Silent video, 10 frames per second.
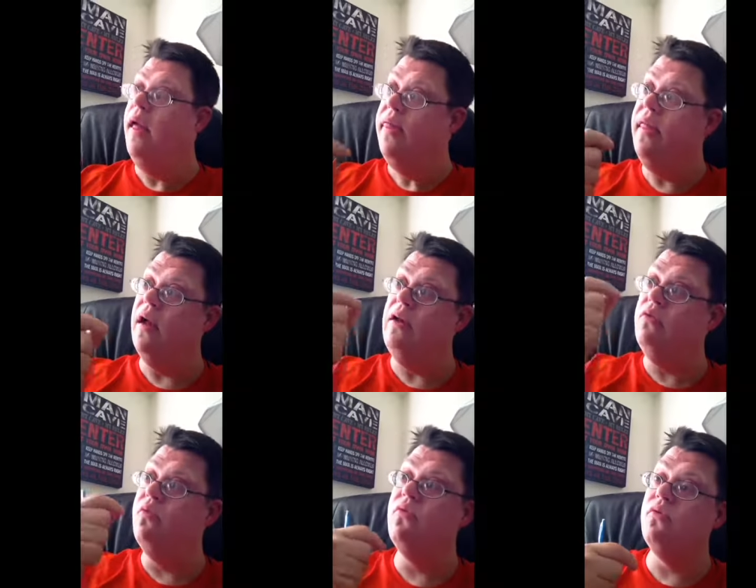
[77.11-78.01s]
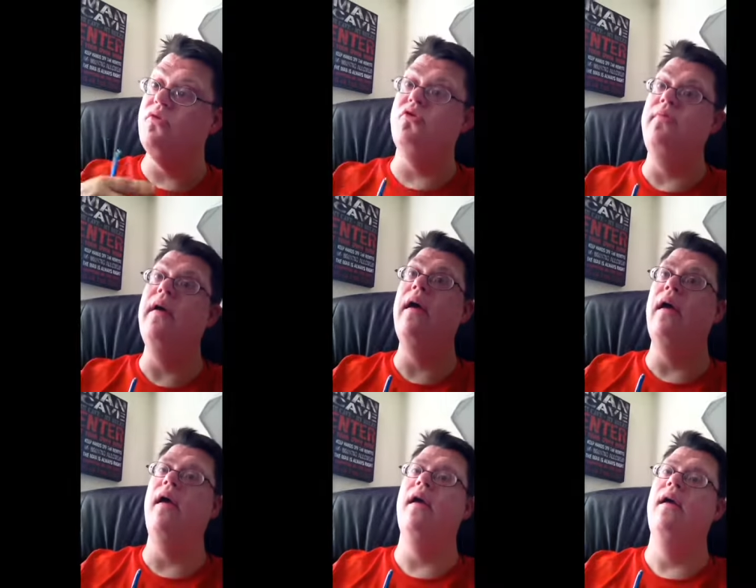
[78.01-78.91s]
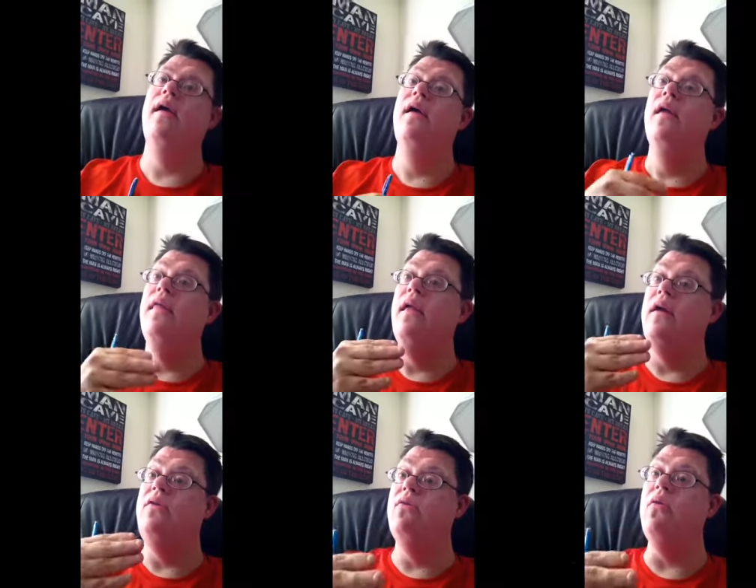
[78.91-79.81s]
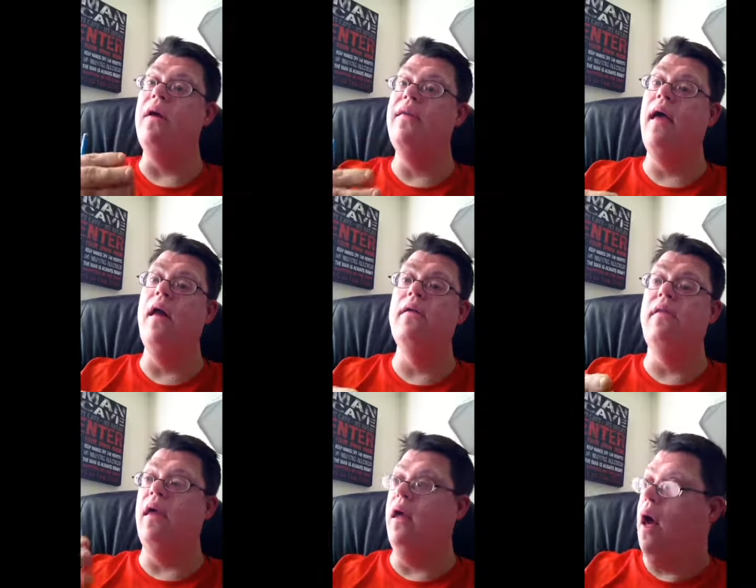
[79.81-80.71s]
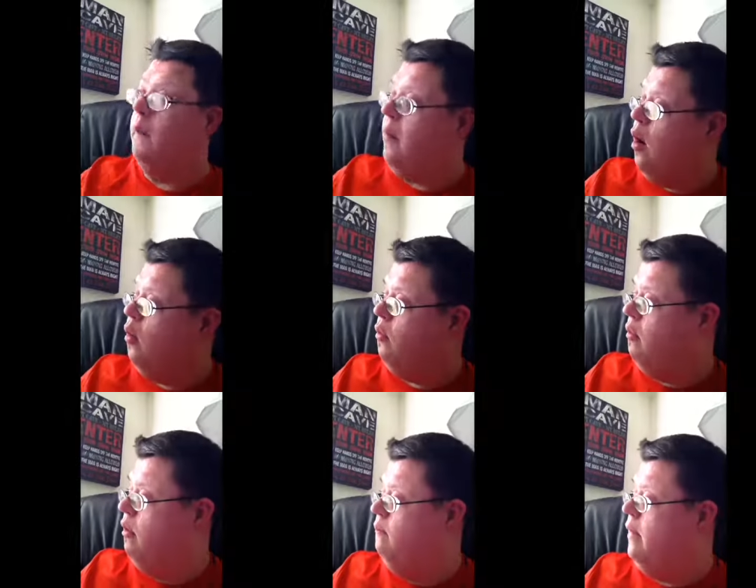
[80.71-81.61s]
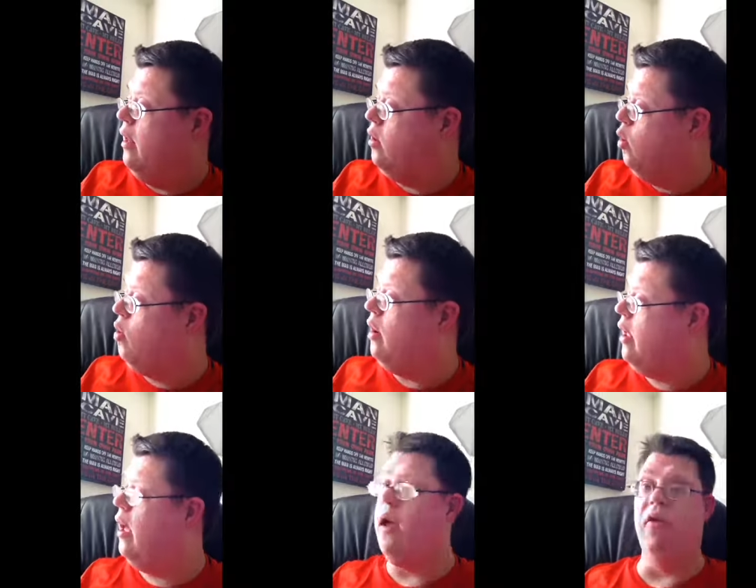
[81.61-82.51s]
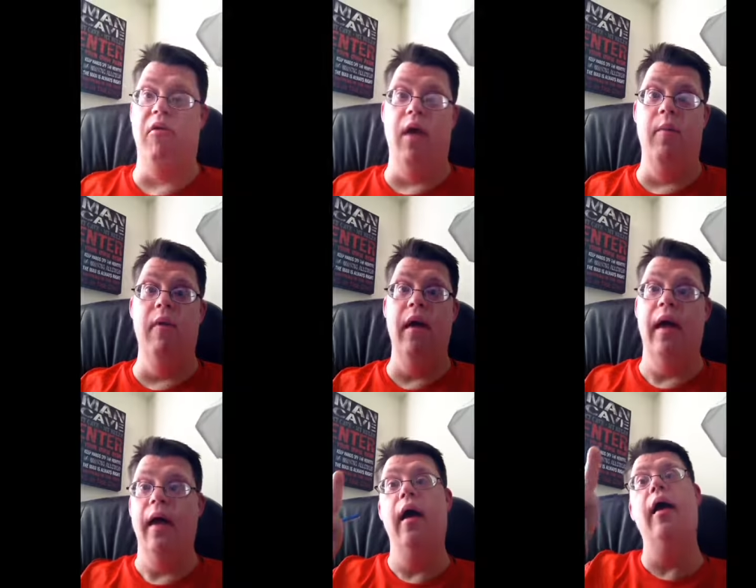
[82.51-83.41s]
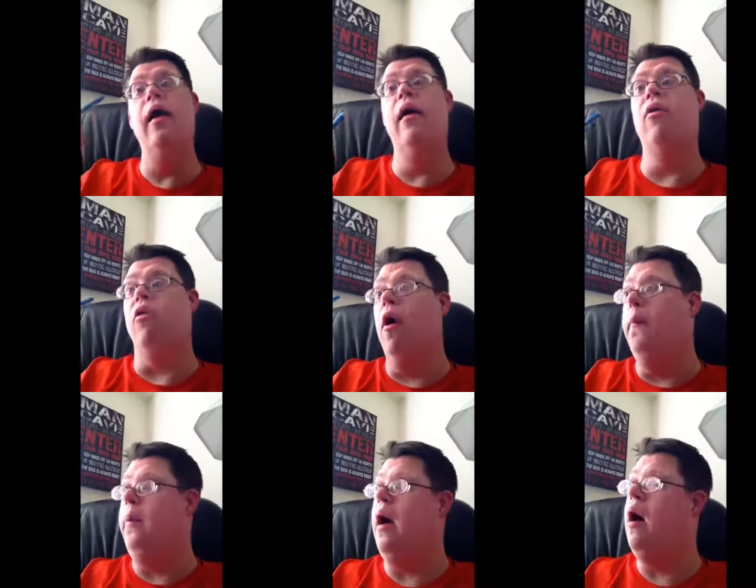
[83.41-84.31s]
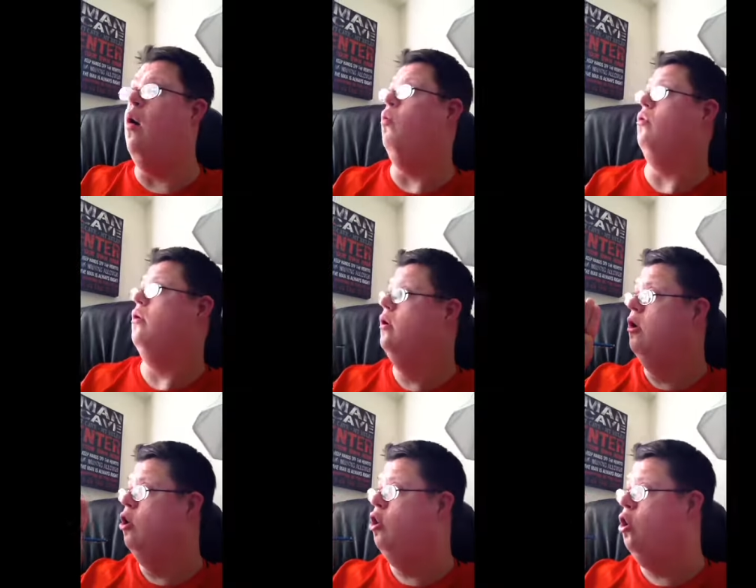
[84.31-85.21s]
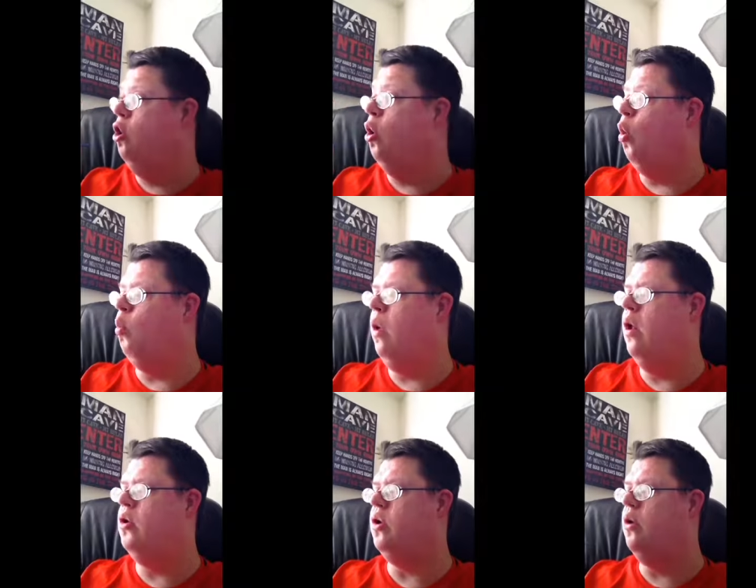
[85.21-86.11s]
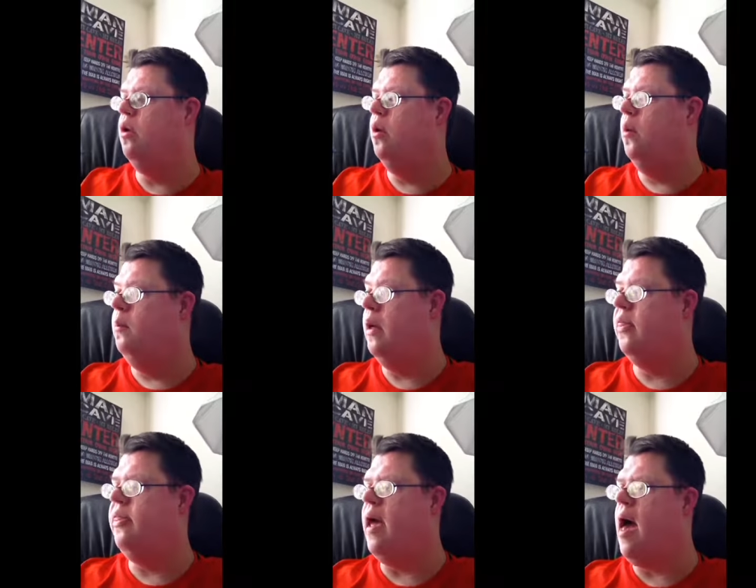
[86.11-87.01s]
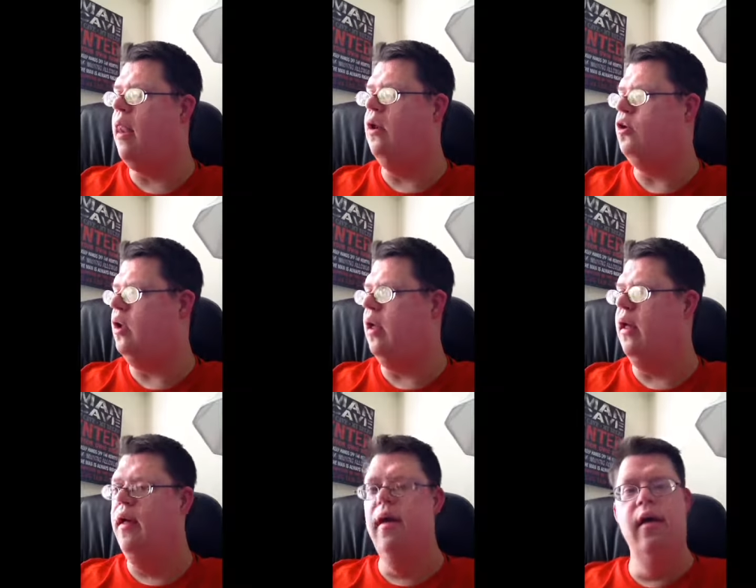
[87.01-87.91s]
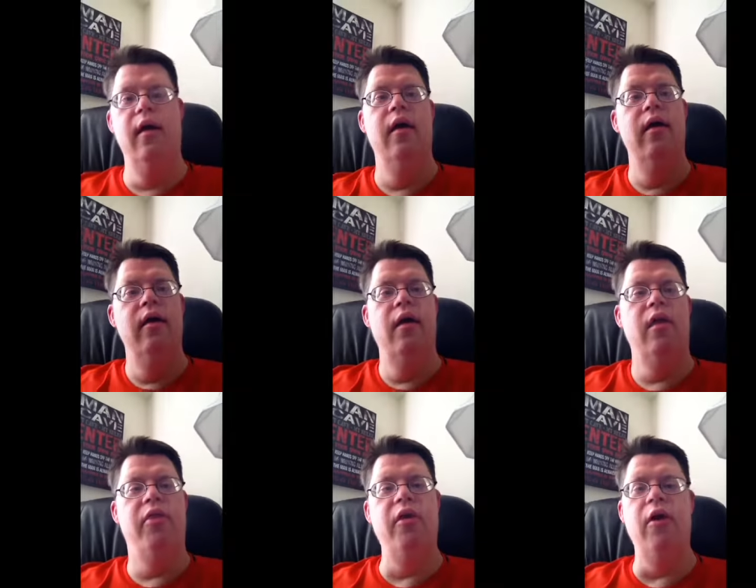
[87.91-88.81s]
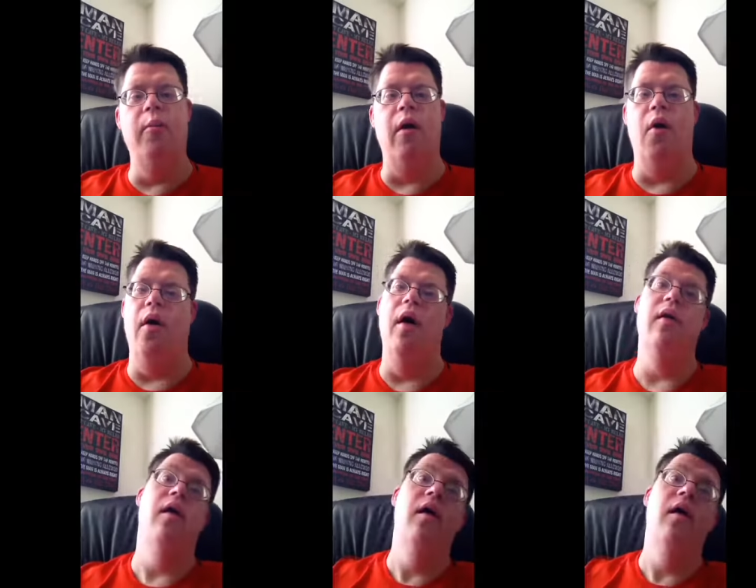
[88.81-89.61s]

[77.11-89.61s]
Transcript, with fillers: their true to me, their true identity about my local hockey team is about Norwegian mythology. Think about it.